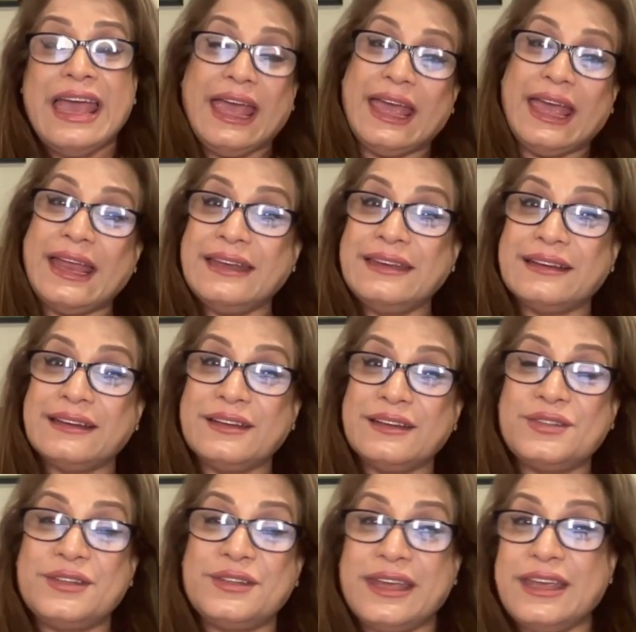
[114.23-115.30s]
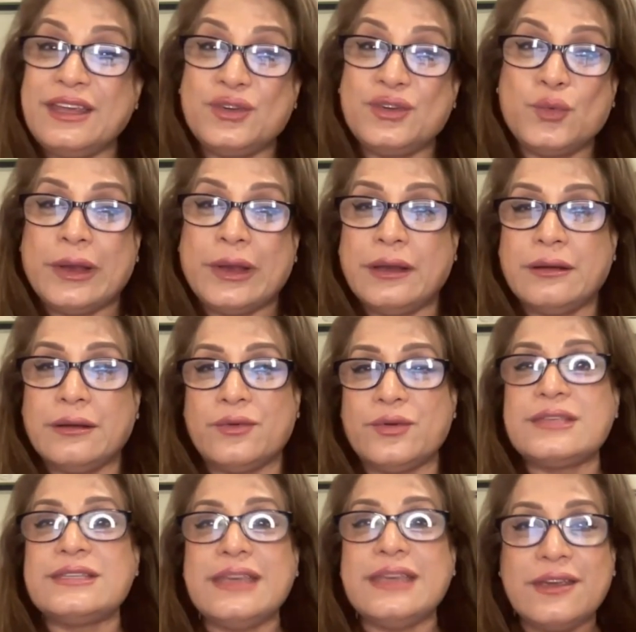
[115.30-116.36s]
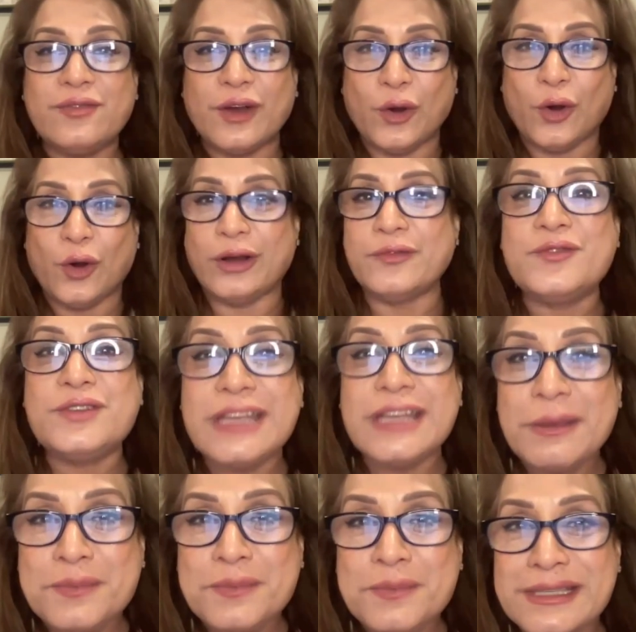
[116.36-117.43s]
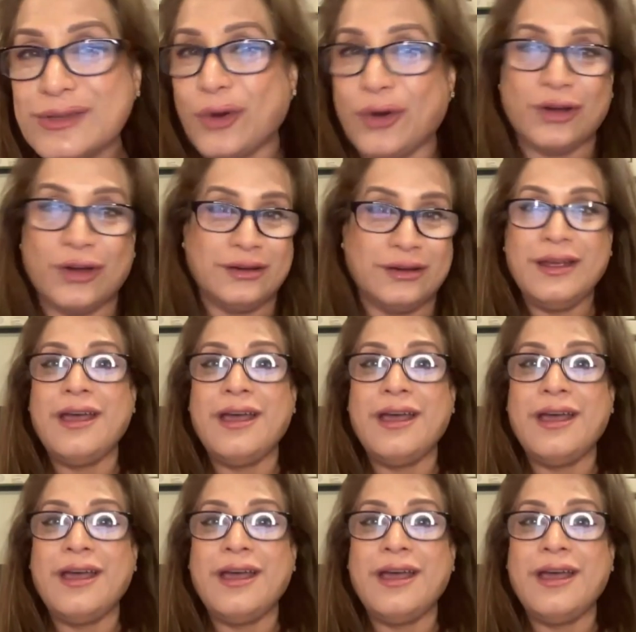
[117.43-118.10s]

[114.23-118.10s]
And today you will receive a lot of tips on